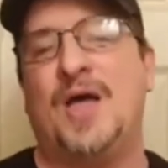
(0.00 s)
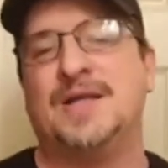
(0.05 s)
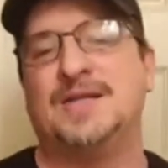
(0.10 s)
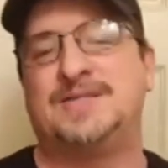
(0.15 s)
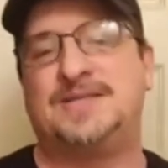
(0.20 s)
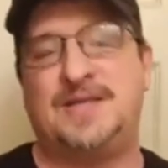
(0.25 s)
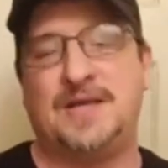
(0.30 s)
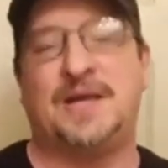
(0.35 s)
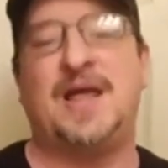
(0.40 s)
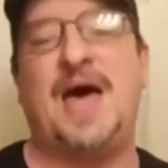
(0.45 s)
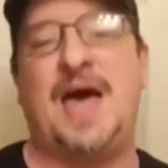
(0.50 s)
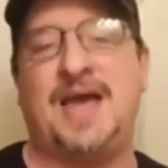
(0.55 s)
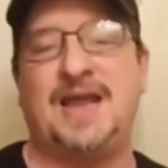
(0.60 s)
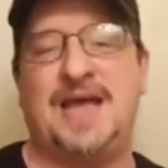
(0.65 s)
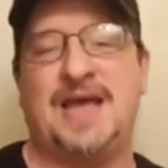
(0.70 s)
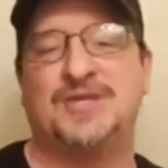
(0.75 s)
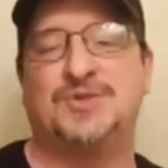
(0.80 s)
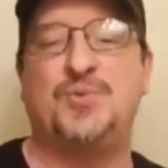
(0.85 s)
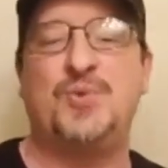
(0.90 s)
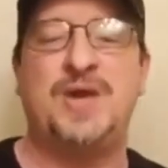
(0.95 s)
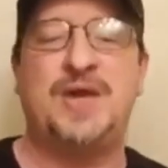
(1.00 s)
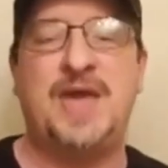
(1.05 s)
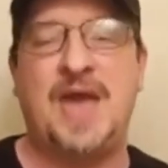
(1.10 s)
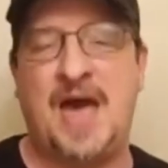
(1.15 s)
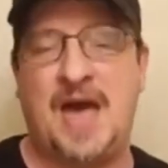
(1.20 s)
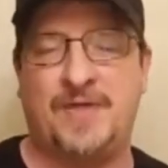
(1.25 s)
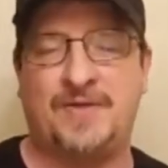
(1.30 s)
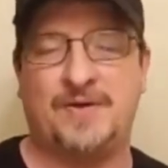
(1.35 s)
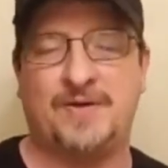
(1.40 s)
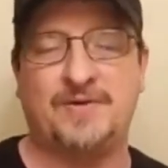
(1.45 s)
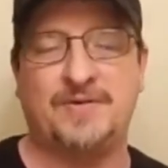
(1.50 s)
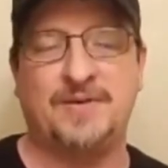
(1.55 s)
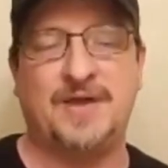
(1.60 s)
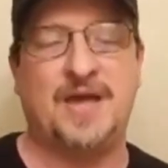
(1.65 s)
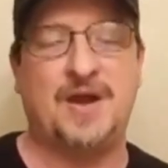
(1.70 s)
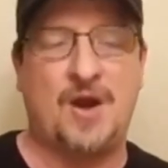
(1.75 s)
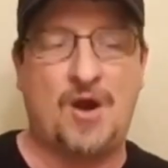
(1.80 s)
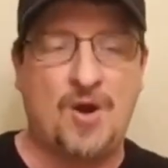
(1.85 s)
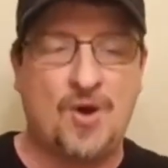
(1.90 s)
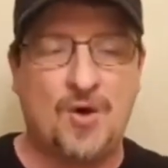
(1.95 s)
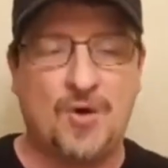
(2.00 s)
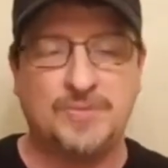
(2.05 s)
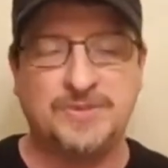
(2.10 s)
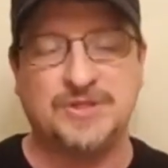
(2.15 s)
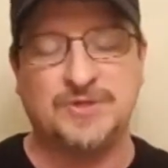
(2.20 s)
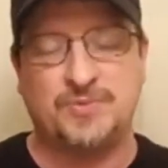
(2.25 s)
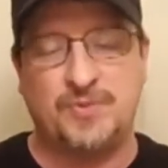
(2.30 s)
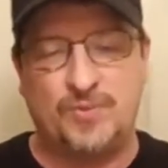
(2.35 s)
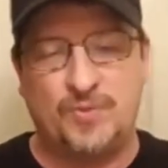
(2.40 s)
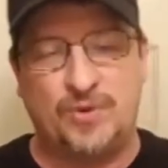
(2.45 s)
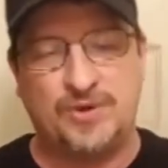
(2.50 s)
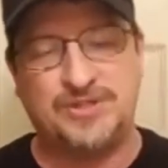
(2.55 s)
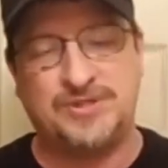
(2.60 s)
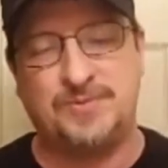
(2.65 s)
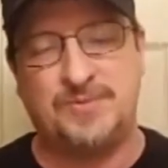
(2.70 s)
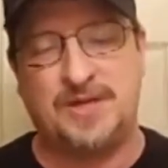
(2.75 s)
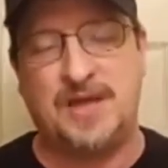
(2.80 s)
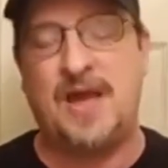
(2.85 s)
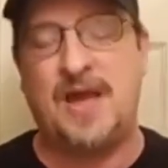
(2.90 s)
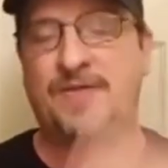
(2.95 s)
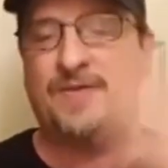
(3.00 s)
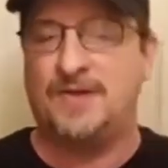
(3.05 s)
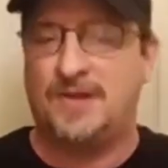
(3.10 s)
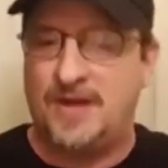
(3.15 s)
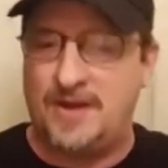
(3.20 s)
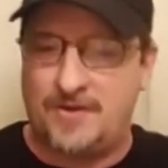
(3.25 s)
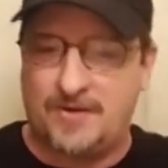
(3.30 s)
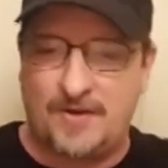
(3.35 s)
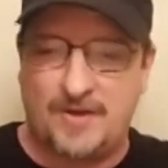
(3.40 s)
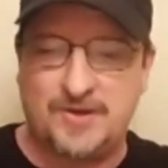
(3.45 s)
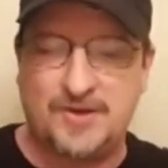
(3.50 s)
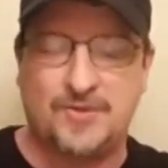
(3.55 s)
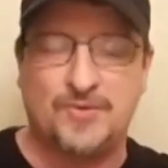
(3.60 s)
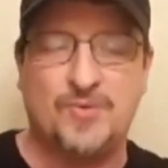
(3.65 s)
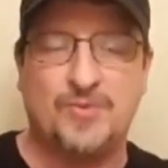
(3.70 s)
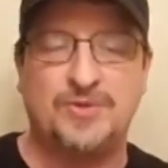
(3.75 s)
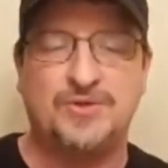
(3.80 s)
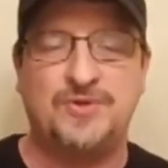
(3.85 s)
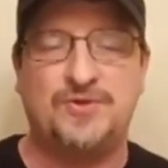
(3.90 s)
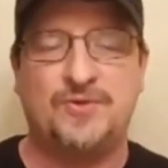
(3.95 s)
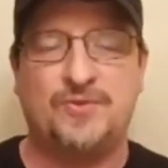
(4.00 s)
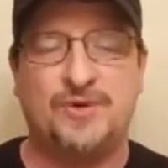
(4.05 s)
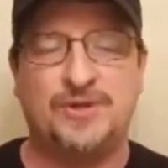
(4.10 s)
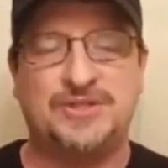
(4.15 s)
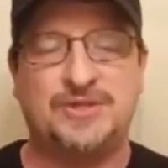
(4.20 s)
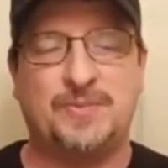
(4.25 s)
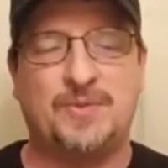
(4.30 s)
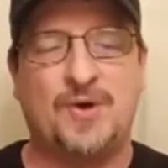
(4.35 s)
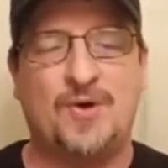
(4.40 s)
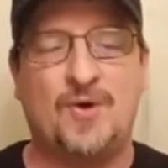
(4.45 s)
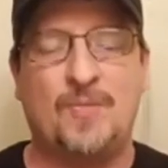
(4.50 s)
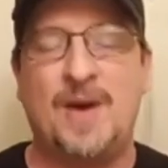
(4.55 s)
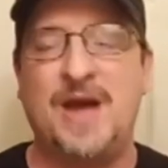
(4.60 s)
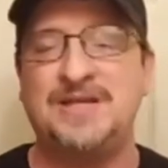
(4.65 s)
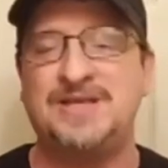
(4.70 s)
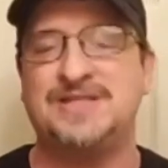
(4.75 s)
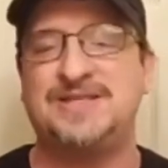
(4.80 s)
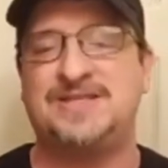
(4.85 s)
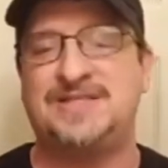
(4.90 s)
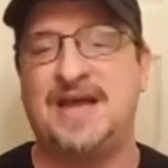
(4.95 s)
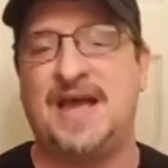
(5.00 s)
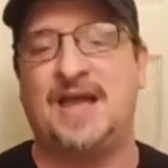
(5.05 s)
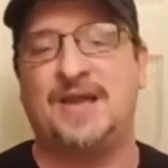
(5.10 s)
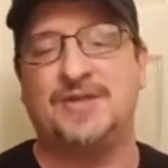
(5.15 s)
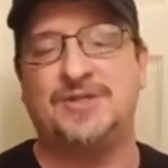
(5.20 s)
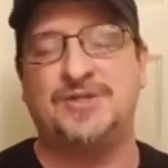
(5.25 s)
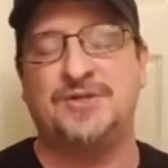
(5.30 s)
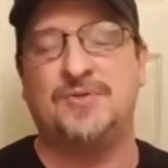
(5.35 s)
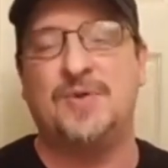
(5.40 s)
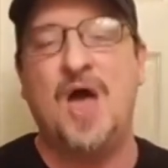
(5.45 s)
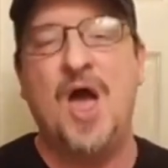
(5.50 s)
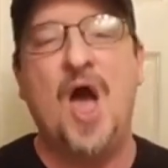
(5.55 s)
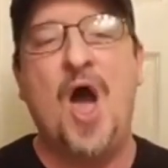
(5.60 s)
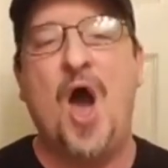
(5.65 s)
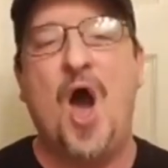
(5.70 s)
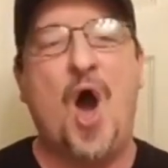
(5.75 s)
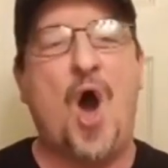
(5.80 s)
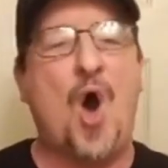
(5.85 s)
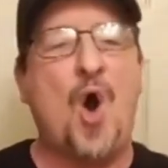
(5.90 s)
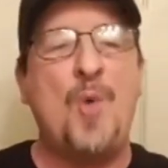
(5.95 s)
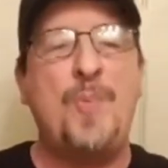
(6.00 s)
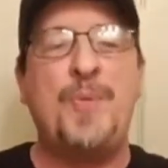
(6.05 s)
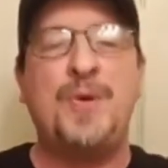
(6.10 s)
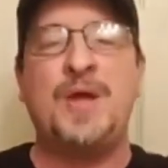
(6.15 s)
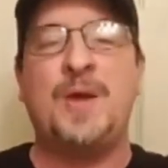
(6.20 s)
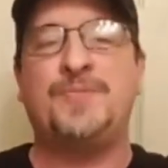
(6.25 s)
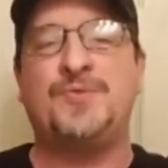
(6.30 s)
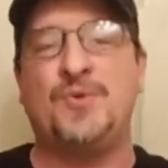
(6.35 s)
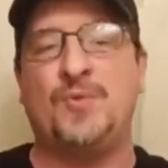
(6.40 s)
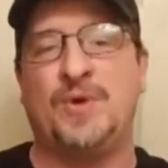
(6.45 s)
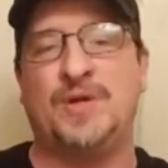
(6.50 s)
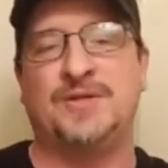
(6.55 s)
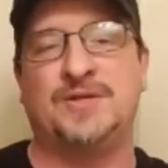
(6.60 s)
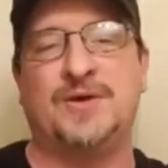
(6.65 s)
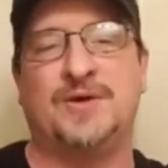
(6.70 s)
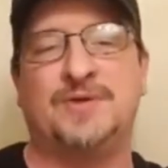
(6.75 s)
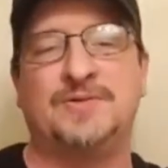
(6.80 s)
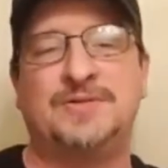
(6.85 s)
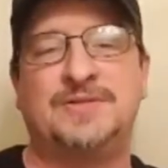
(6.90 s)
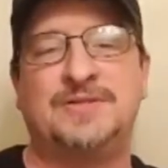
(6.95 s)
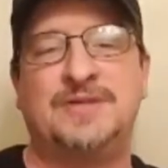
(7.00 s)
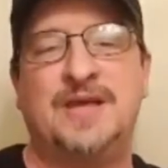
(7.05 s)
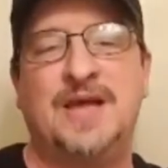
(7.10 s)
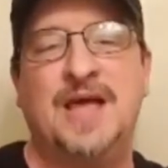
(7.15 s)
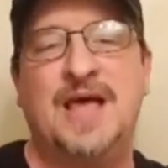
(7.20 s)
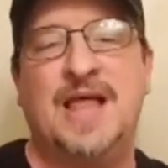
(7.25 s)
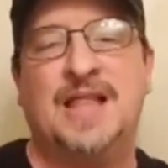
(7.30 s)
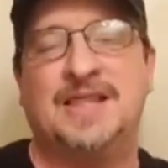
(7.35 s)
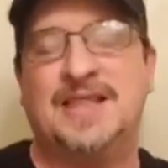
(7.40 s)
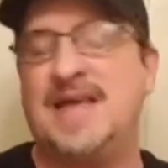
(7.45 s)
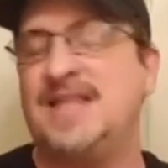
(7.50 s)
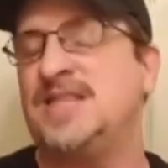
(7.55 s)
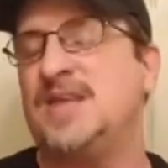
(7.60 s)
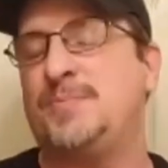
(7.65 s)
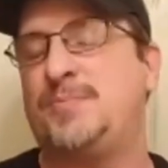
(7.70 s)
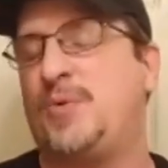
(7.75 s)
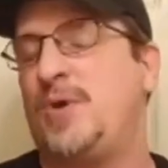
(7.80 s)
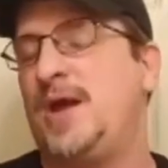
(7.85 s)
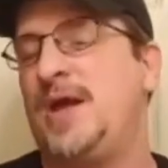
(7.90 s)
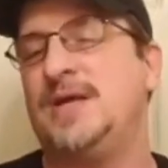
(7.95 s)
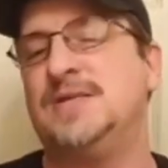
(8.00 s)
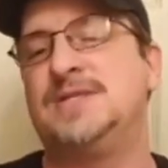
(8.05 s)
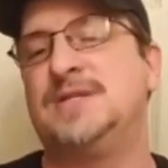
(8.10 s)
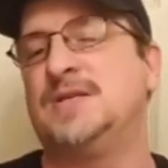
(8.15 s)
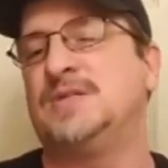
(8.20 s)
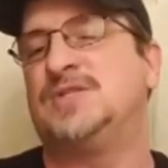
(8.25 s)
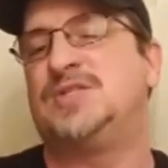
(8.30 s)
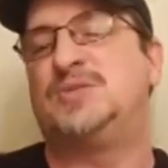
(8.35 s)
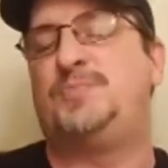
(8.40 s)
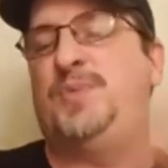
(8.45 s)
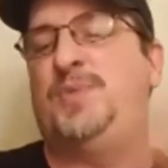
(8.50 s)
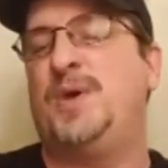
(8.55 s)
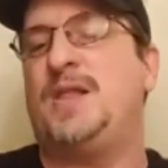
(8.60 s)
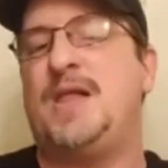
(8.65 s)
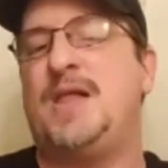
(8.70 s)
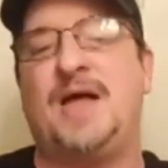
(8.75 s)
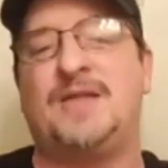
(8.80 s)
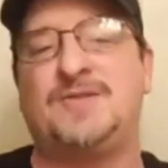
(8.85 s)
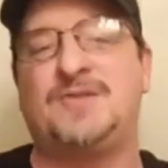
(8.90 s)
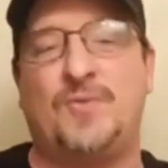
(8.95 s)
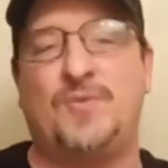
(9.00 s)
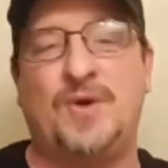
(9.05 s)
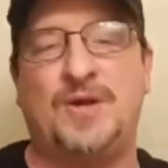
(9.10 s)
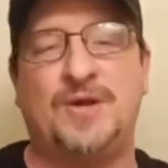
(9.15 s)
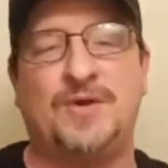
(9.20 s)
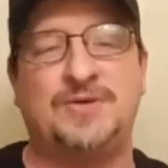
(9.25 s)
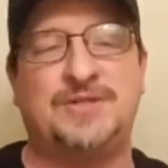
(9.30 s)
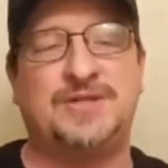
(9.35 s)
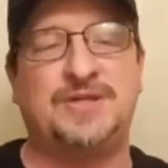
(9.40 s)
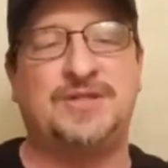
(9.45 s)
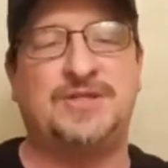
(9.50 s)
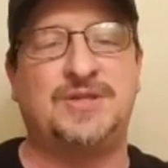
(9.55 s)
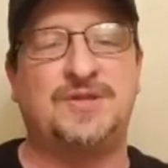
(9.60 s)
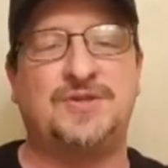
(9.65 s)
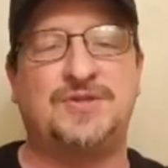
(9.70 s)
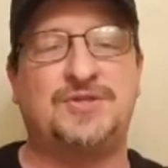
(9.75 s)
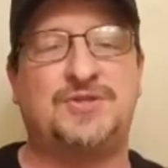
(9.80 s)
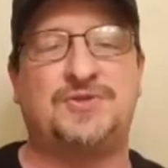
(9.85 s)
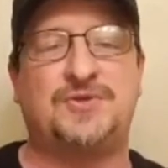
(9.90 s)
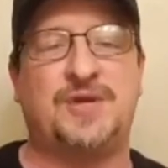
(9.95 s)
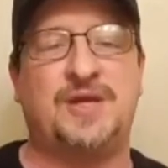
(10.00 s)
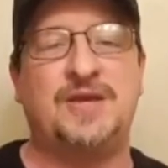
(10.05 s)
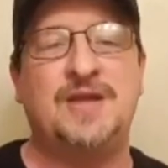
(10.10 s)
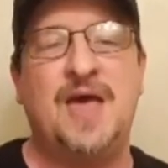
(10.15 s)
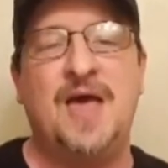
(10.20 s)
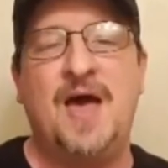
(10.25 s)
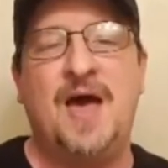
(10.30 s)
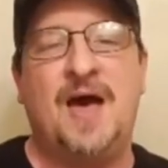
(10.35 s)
Tonight, as we gather in our homes, as we worship together later on, you know, when we do the worship at home, I just challenge you, open up the windows, let the praise spill out the windows into the street.